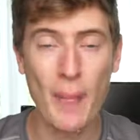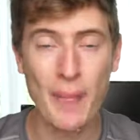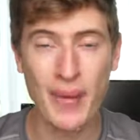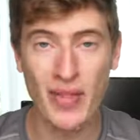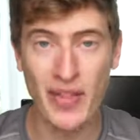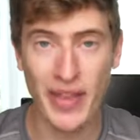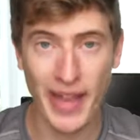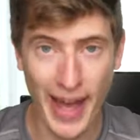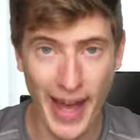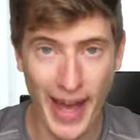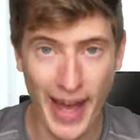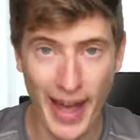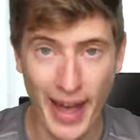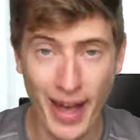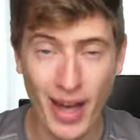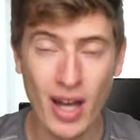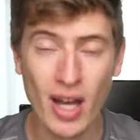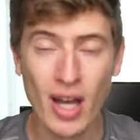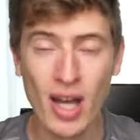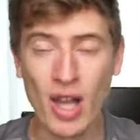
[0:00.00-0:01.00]
up in the
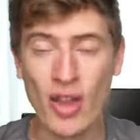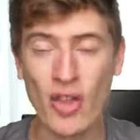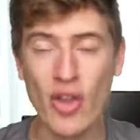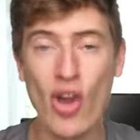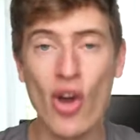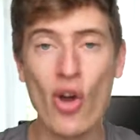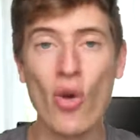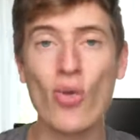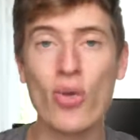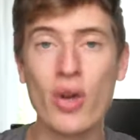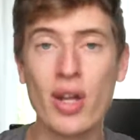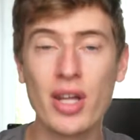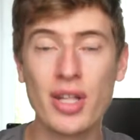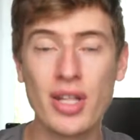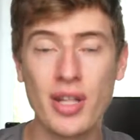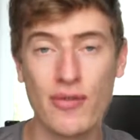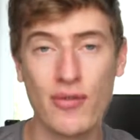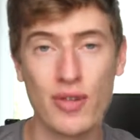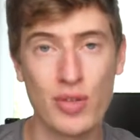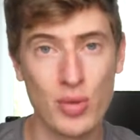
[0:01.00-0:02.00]
air. The only
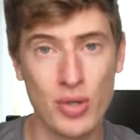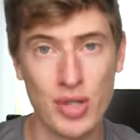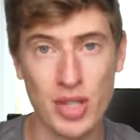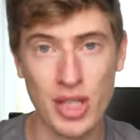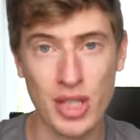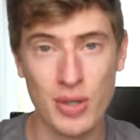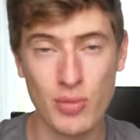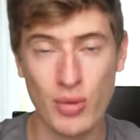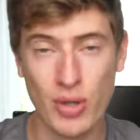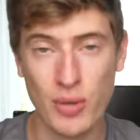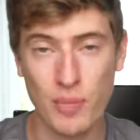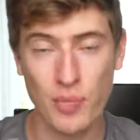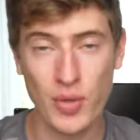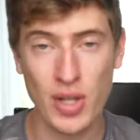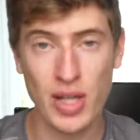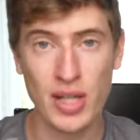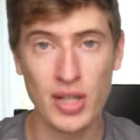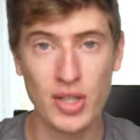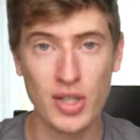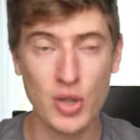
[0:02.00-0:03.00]
difference with Teespring
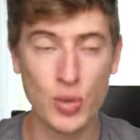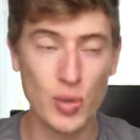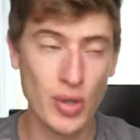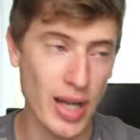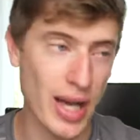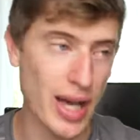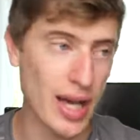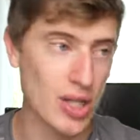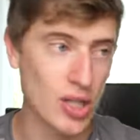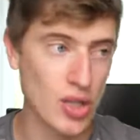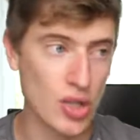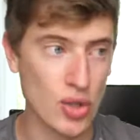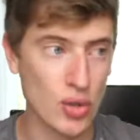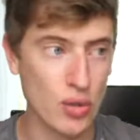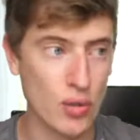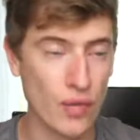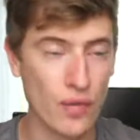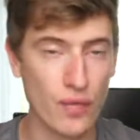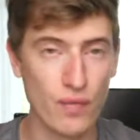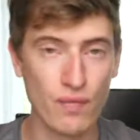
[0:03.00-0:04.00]
is you can
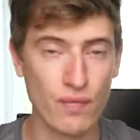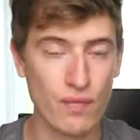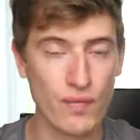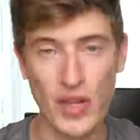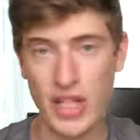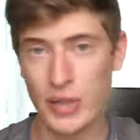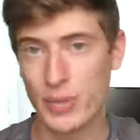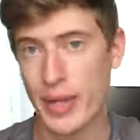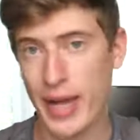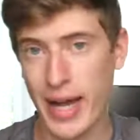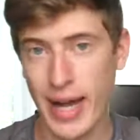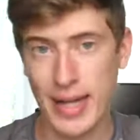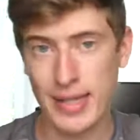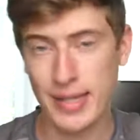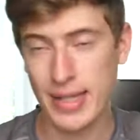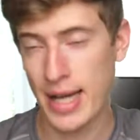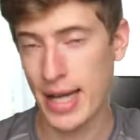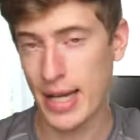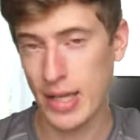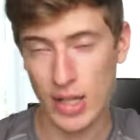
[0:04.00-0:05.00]
do Facebook
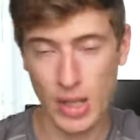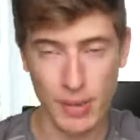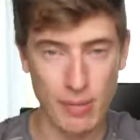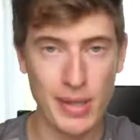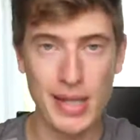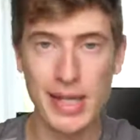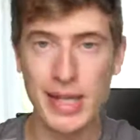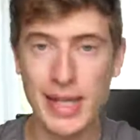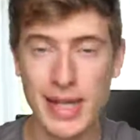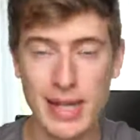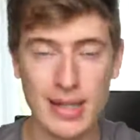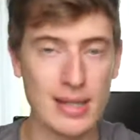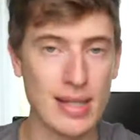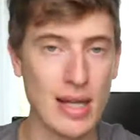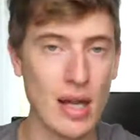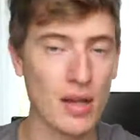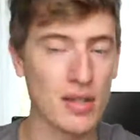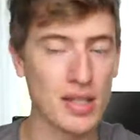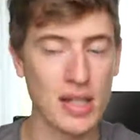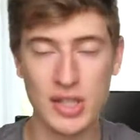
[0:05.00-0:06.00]
ads and immediately get
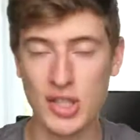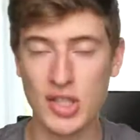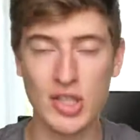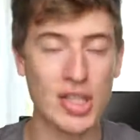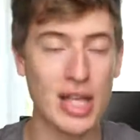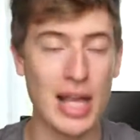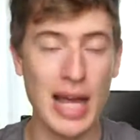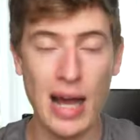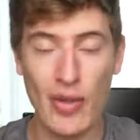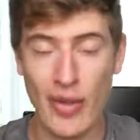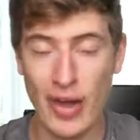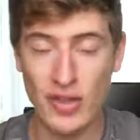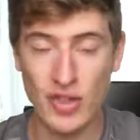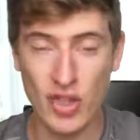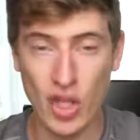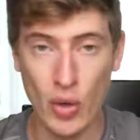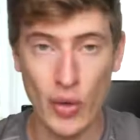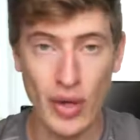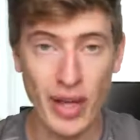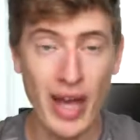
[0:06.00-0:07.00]
sales and just see how that's
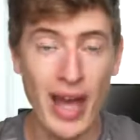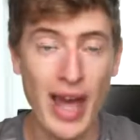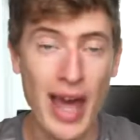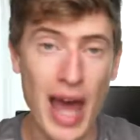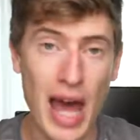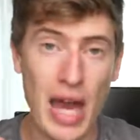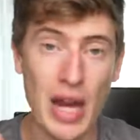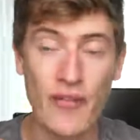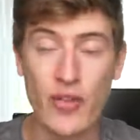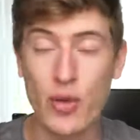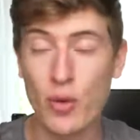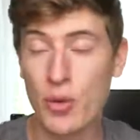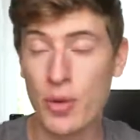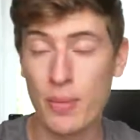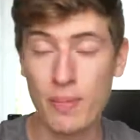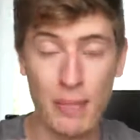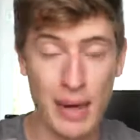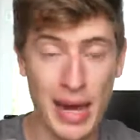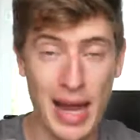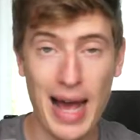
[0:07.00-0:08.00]
going. And if you
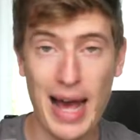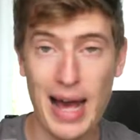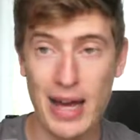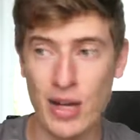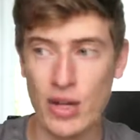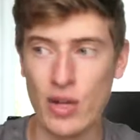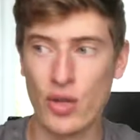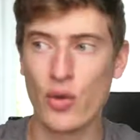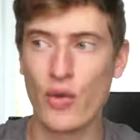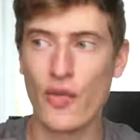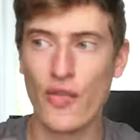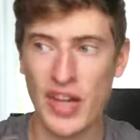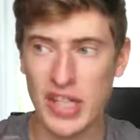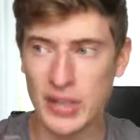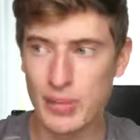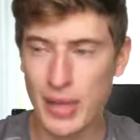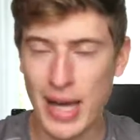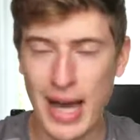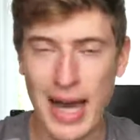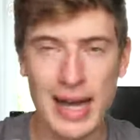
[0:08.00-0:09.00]
can plan your
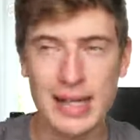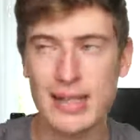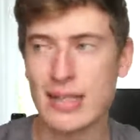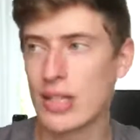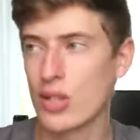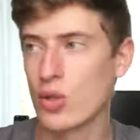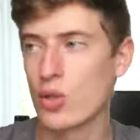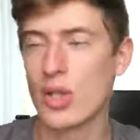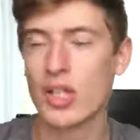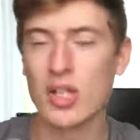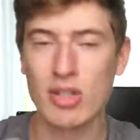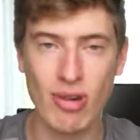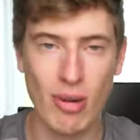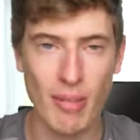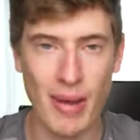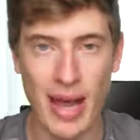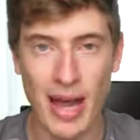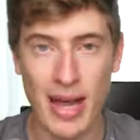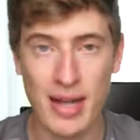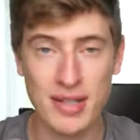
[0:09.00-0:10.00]
Facebook ads and your
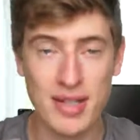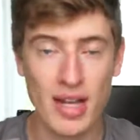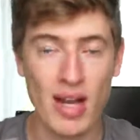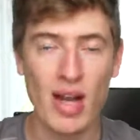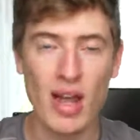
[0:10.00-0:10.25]
Instagram ads,